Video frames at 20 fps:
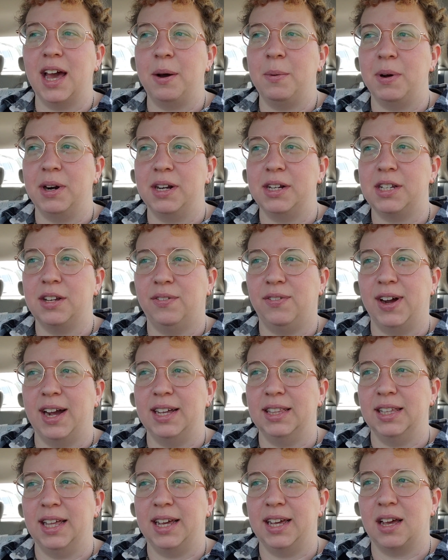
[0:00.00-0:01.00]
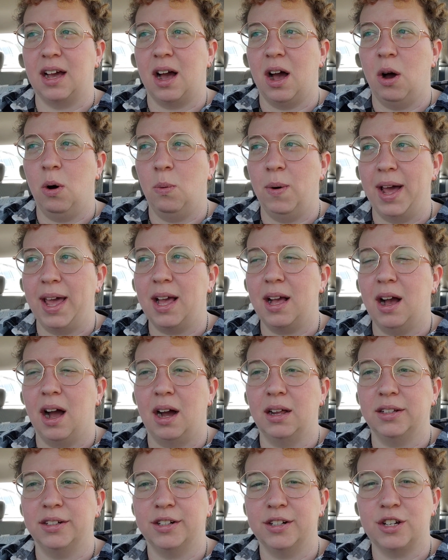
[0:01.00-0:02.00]
wanted to find like a white
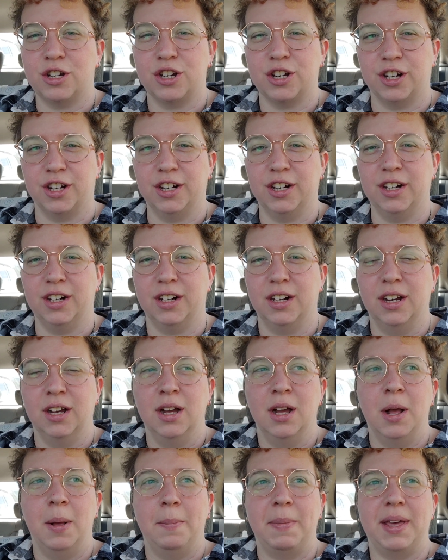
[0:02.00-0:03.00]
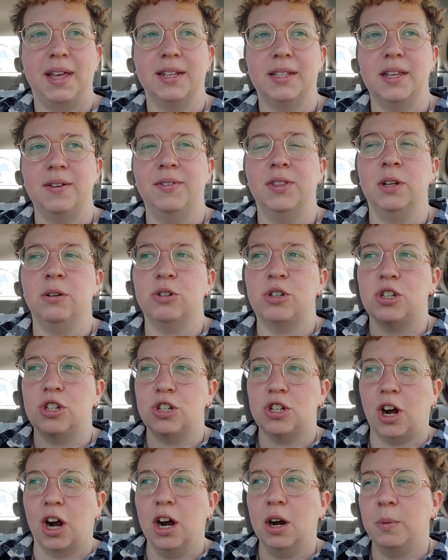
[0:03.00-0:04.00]
collared shirt, because even though
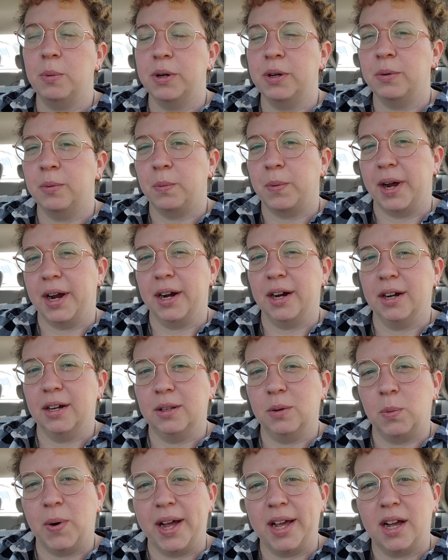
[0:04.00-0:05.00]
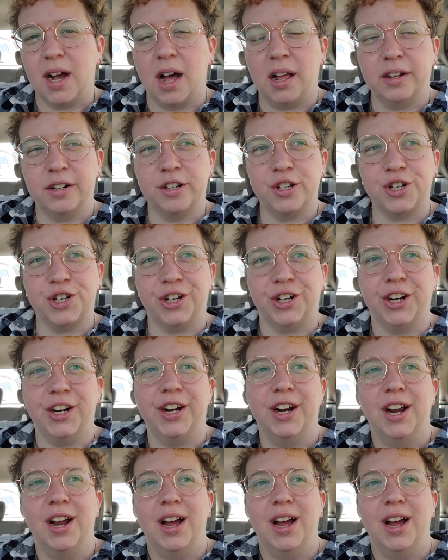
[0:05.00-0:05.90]
Star wouldn't wear a white collared shirt,